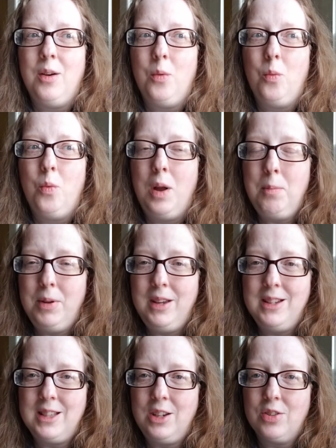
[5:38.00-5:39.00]
one
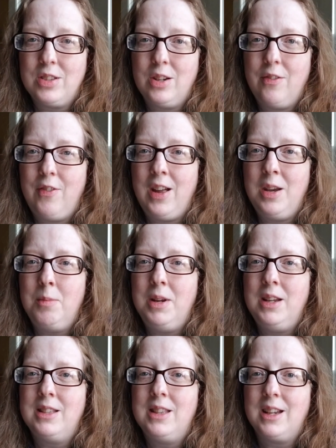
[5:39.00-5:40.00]
place that you'll still find them
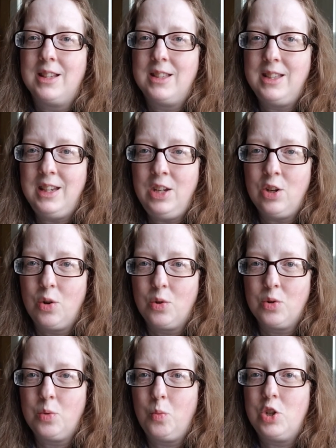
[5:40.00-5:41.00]
is the
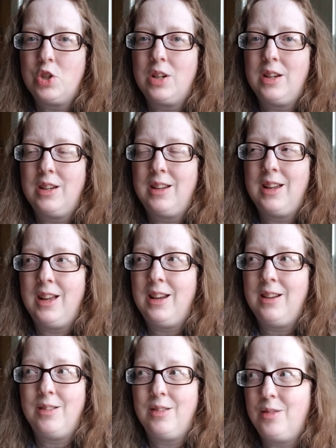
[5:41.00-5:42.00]
casinos, which
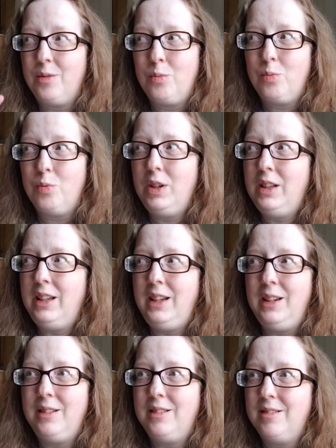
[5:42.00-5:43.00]
can
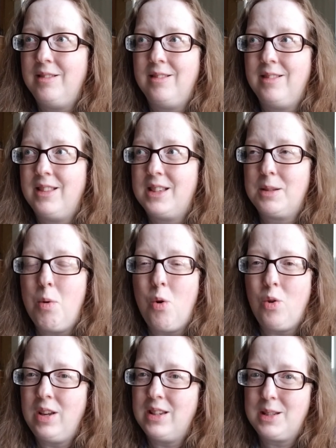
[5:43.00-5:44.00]
really, the
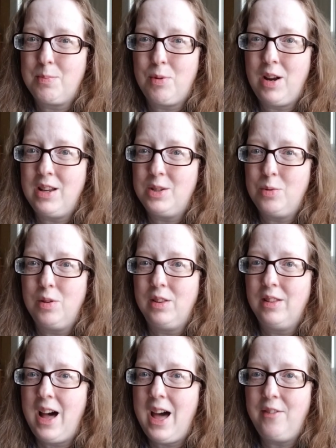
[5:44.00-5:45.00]
smoke can spread to a
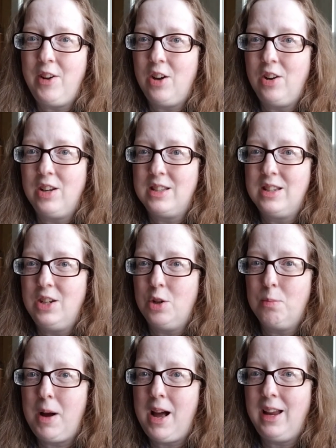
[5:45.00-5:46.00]
lot of areas
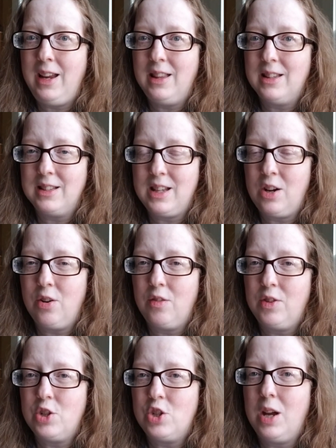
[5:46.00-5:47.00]
nearby in the center
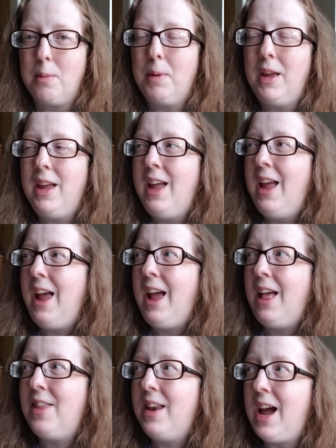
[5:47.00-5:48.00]
of the ship.
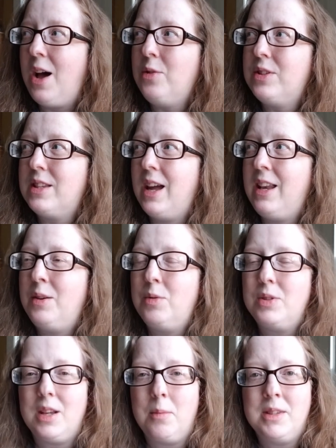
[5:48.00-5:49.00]
And then outside in
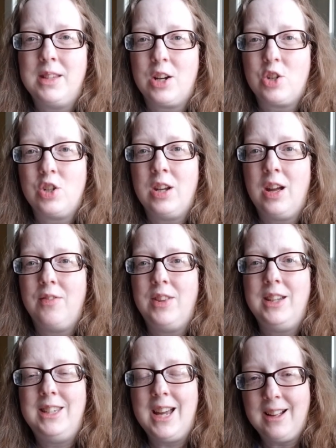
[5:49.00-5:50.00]
some section of
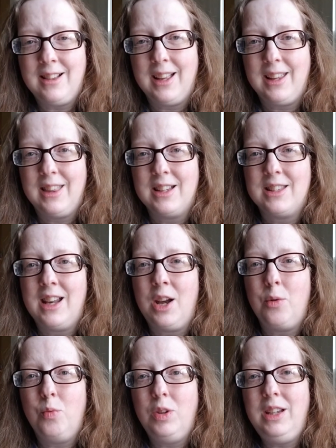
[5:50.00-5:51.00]
the deck like this. And I
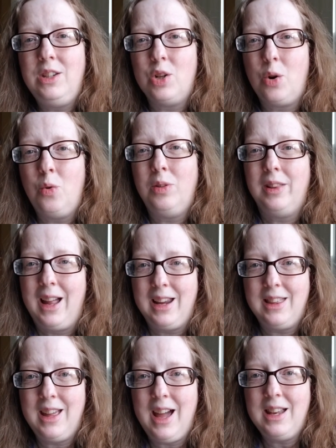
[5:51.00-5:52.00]
really don't
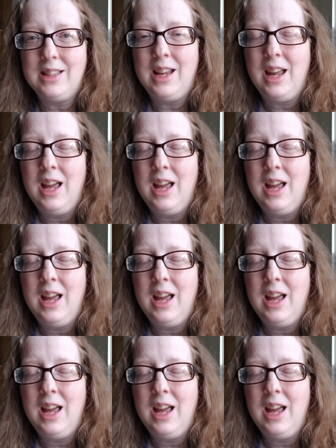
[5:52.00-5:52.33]
like that